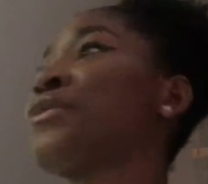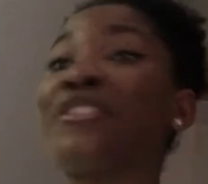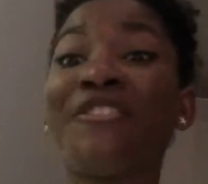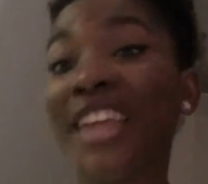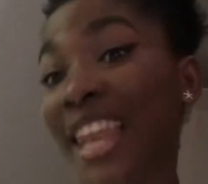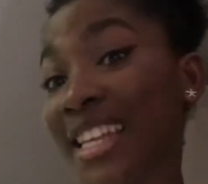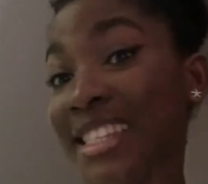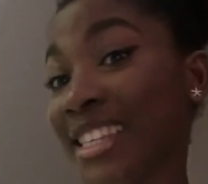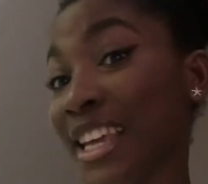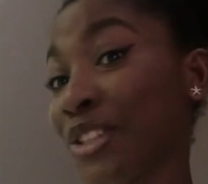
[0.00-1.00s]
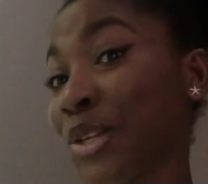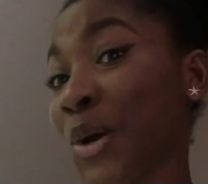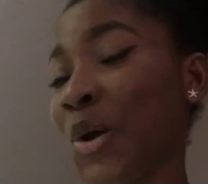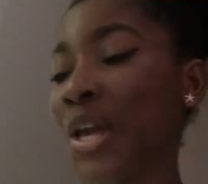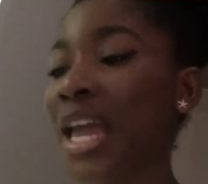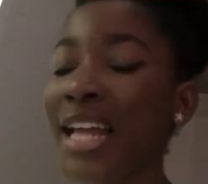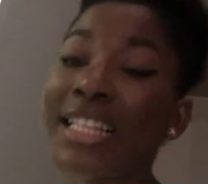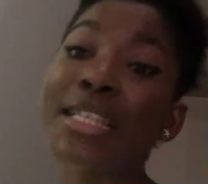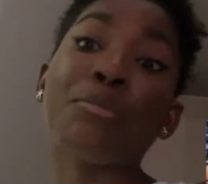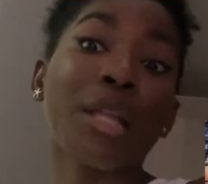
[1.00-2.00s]
Valencia Toy.
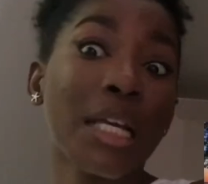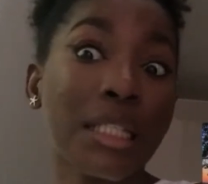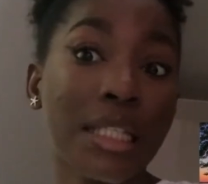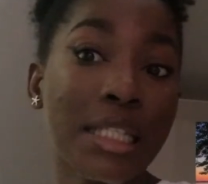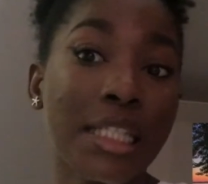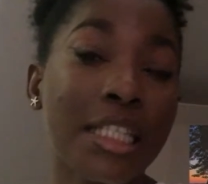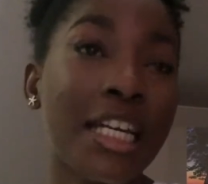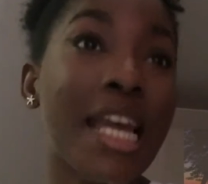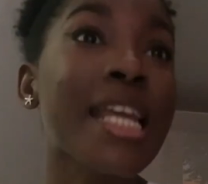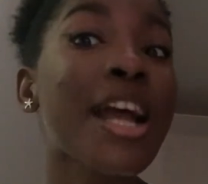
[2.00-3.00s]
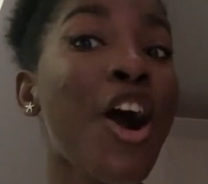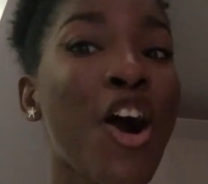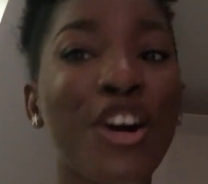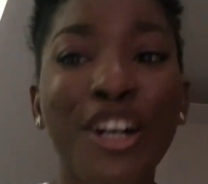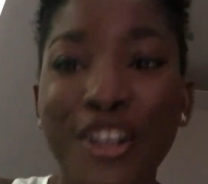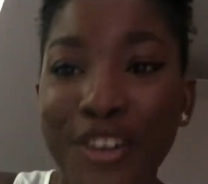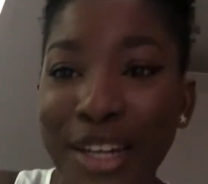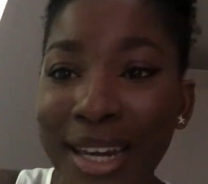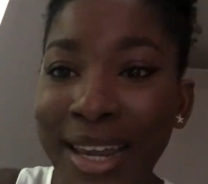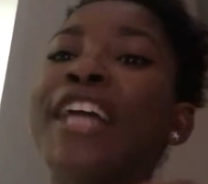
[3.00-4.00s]
These are places in Hungary.